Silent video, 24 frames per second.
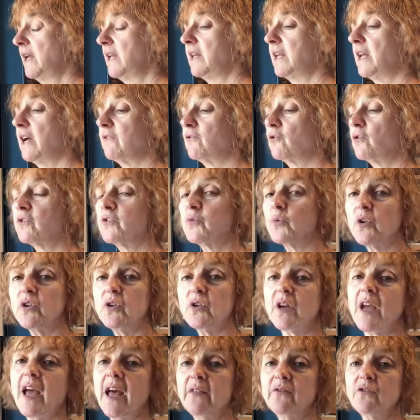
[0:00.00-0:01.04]
Now of course what you
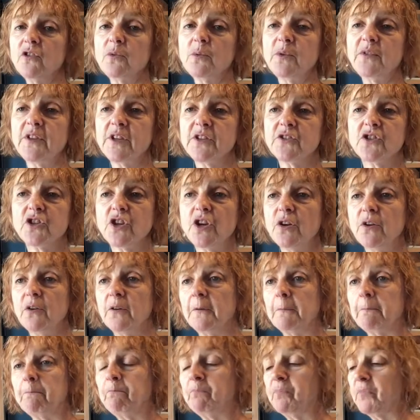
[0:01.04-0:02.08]
can do with this
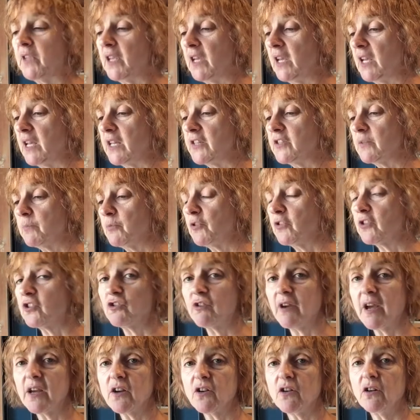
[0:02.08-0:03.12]
tune is to put the
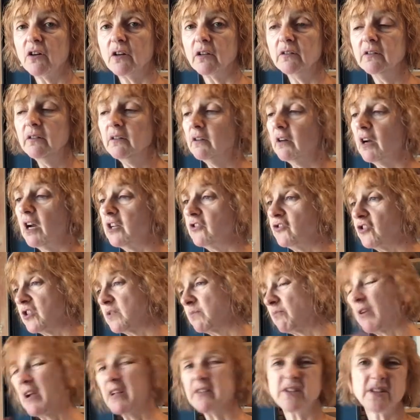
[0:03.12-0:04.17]
track on and just
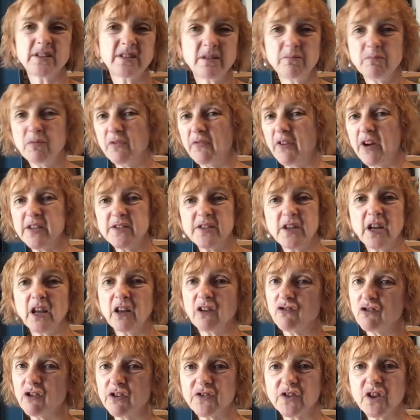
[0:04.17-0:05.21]
practice improvising
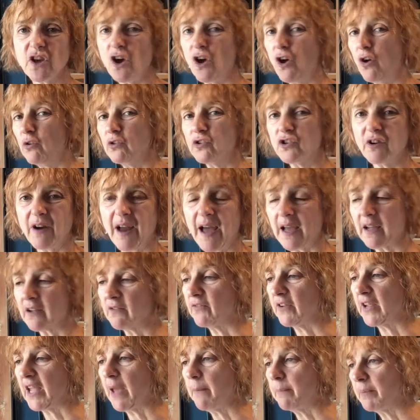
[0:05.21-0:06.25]
across the whole track.
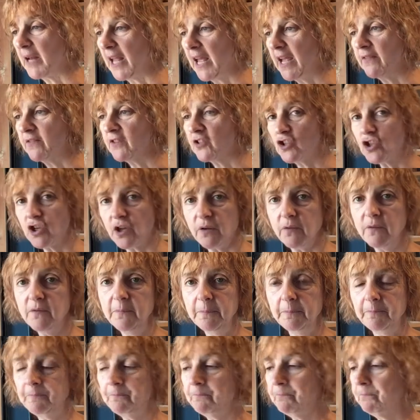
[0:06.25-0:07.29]
Forget playing the tune.